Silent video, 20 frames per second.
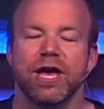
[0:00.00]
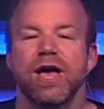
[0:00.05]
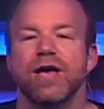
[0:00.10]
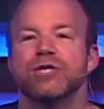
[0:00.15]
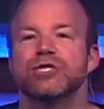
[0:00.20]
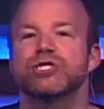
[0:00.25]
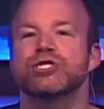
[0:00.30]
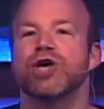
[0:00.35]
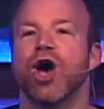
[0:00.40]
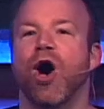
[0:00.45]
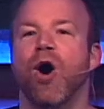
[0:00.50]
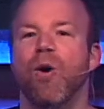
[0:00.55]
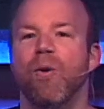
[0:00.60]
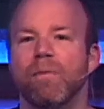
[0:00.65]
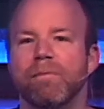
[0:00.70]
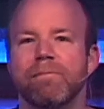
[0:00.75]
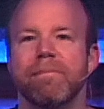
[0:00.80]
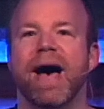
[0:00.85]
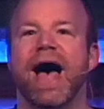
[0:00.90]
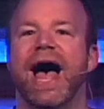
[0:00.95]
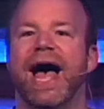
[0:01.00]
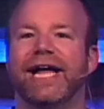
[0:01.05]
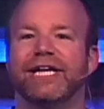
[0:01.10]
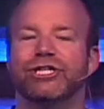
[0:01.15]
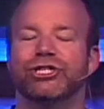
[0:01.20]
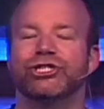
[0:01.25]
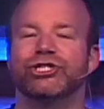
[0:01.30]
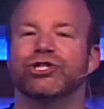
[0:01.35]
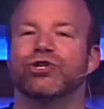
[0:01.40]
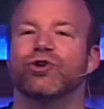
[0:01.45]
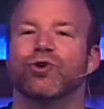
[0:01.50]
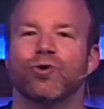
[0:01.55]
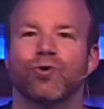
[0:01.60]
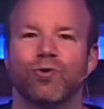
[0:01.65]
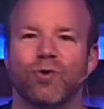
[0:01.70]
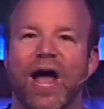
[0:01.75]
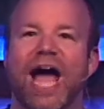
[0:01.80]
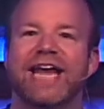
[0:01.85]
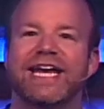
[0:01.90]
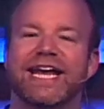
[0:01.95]
So much
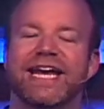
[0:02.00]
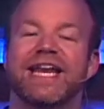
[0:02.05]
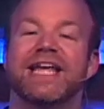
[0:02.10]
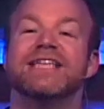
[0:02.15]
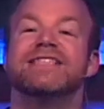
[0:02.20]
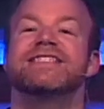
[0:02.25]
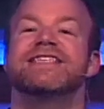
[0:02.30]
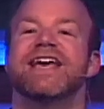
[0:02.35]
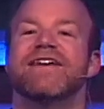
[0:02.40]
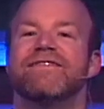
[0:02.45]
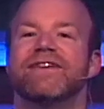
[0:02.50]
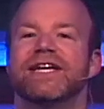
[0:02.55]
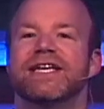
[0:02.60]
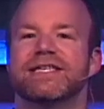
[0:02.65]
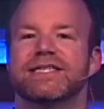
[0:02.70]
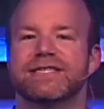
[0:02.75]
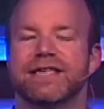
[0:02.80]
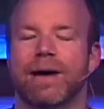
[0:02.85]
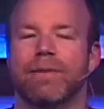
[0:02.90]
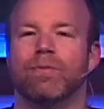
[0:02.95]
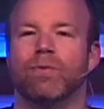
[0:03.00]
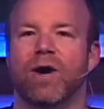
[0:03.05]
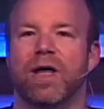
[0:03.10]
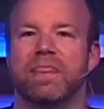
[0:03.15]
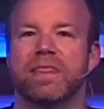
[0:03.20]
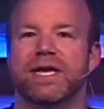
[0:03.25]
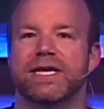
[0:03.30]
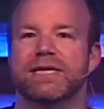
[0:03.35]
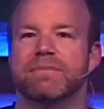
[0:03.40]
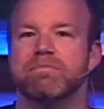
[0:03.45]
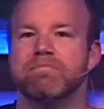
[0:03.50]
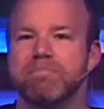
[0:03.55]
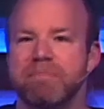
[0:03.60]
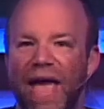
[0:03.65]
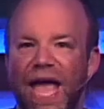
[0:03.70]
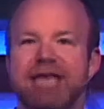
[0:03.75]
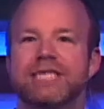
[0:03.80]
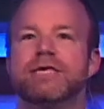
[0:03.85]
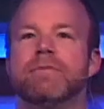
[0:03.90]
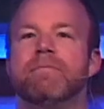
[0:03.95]
credit is given to someone that
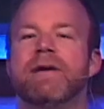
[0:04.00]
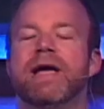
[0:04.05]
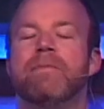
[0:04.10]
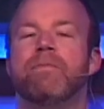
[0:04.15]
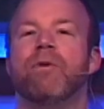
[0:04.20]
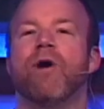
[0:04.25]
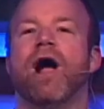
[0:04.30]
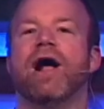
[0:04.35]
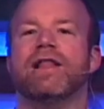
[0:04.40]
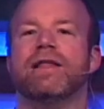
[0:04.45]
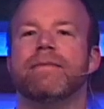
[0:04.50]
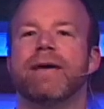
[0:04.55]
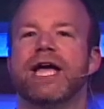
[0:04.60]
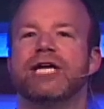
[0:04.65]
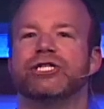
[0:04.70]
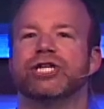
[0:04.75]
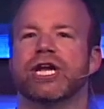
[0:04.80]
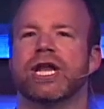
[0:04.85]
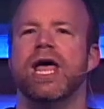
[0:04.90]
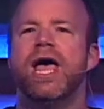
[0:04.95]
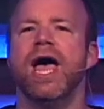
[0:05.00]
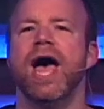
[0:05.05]
makes a big proclamation.